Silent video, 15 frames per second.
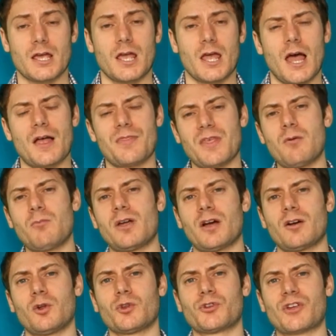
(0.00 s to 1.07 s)
And then we
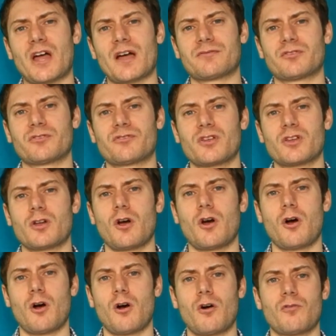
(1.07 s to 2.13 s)
also have to think
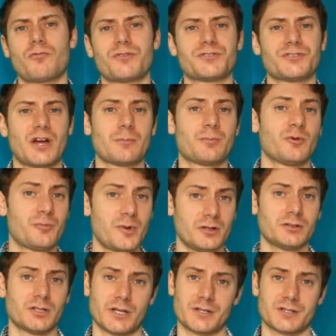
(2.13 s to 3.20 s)
of the type of
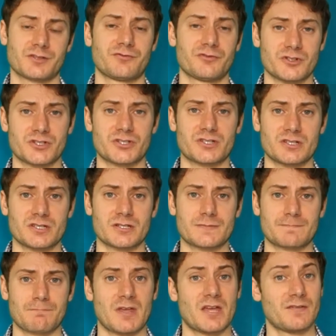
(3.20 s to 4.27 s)
buildings. For instance,
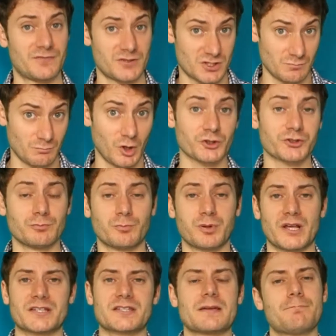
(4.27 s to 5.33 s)
if it's a modern
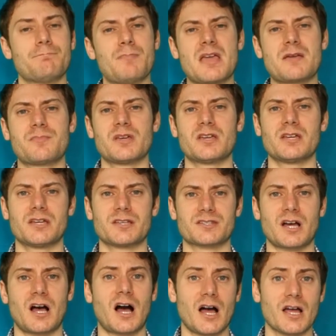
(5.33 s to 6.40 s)
place, maybe it's a
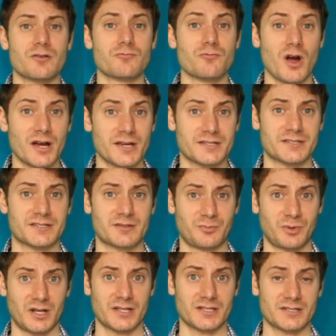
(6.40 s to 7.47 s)
high-rised
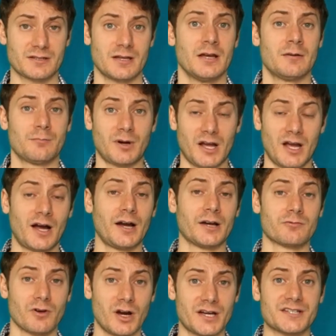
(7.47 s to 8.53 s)
place. By
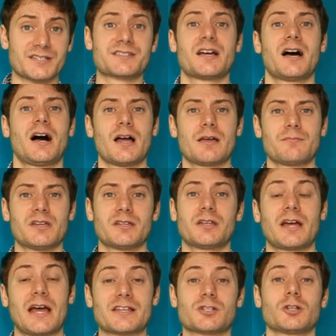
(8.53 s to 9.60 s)
high-rise, I mean it
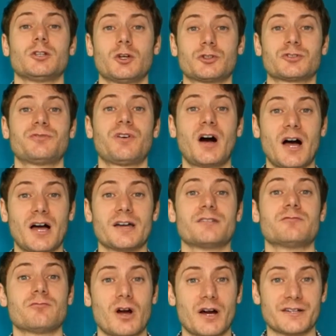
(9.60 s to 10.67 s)
has a lot of
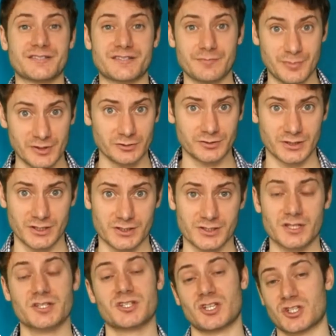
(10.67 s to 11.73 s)
high-rise buildings,
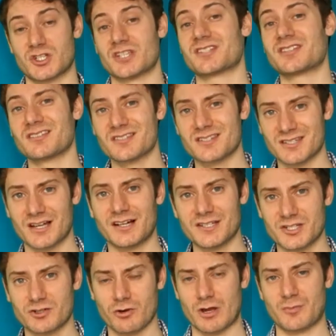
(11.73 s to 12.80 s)
such as
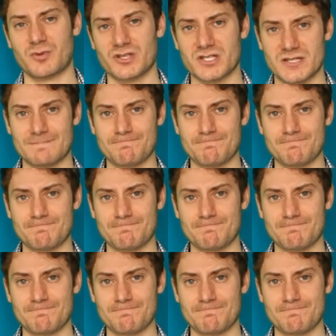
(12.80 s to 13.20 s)
skyscrapers.